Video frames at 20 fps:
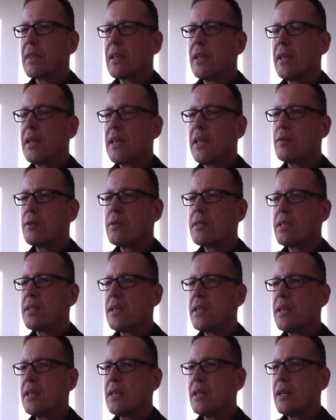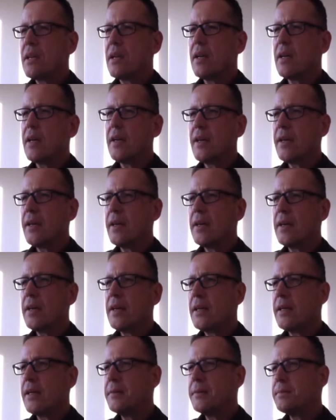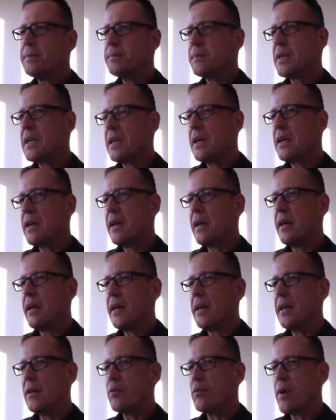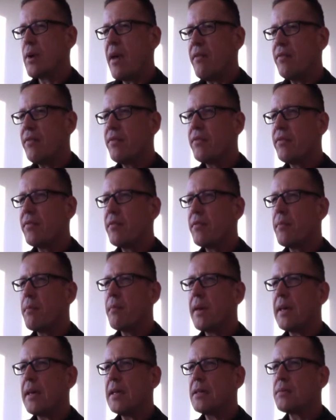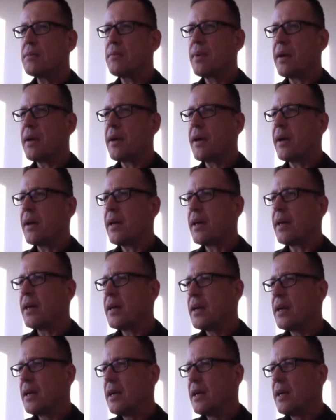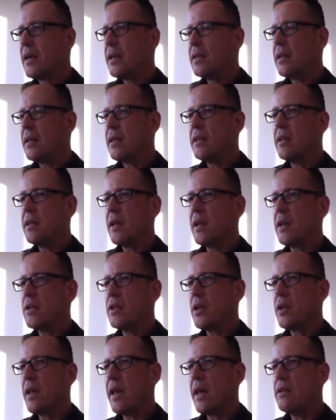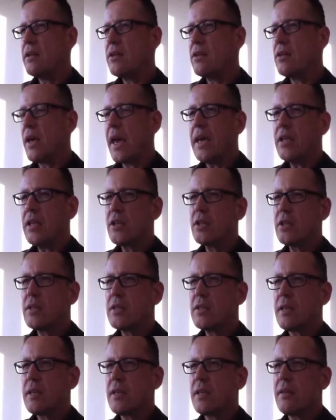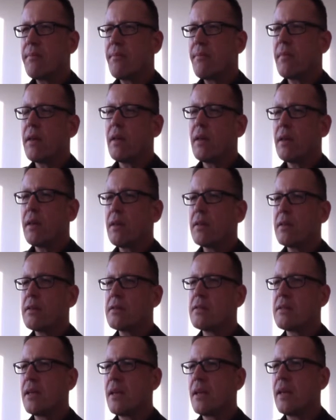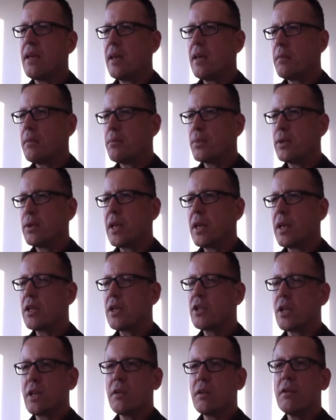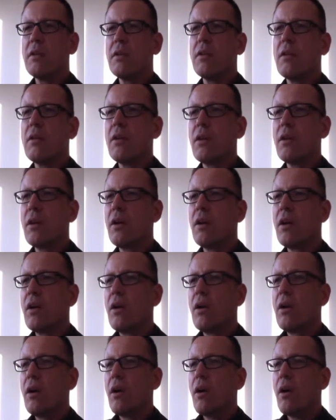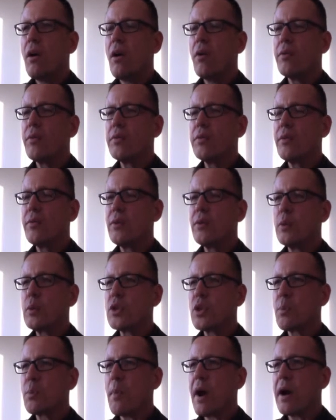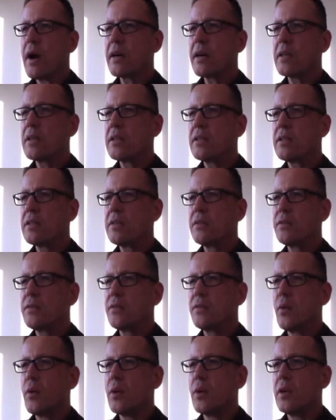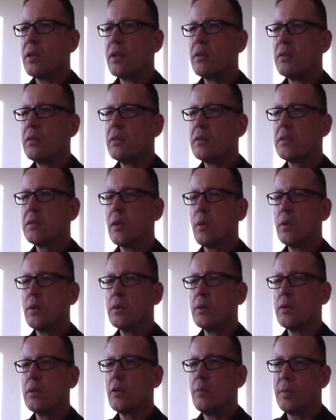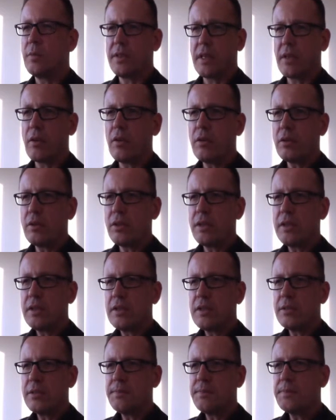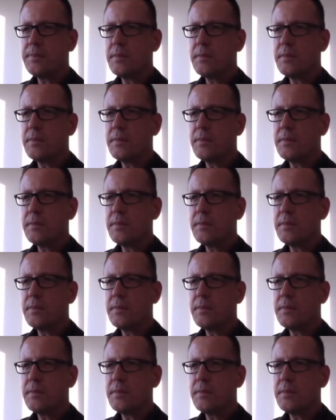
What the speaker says: Here you see a graph made by the International Energy Agency. It's a prediction of the future market for solar thermal technologies.